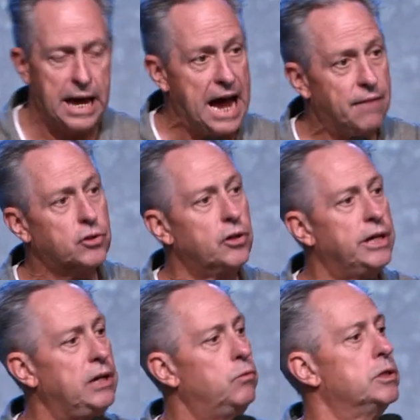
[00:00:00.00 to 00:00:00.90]
after
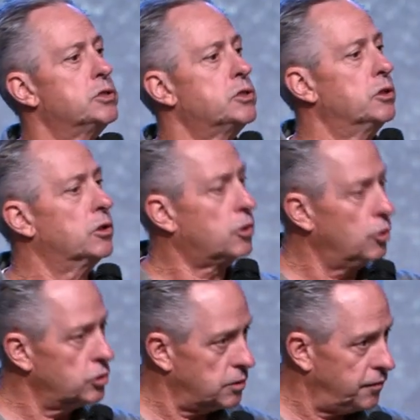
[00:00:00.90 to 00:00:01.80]
he was
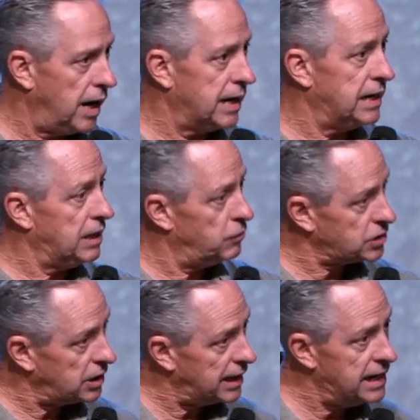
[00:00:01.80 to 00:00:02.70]
crucified and he
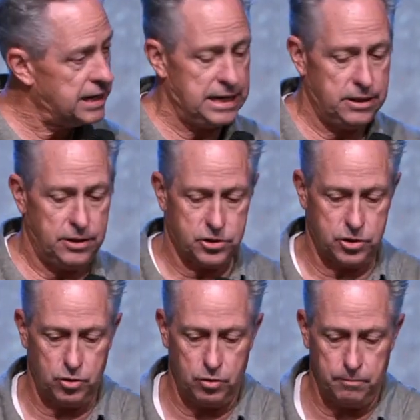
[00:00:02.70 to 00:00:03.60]
was laid in the
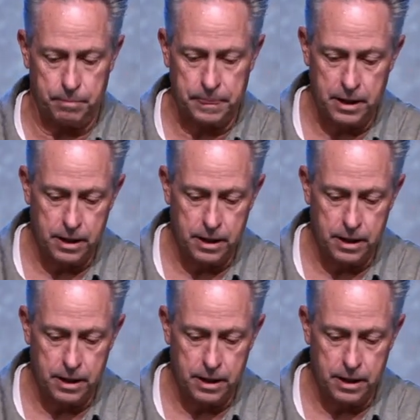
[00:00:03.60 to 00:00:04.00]
tomb,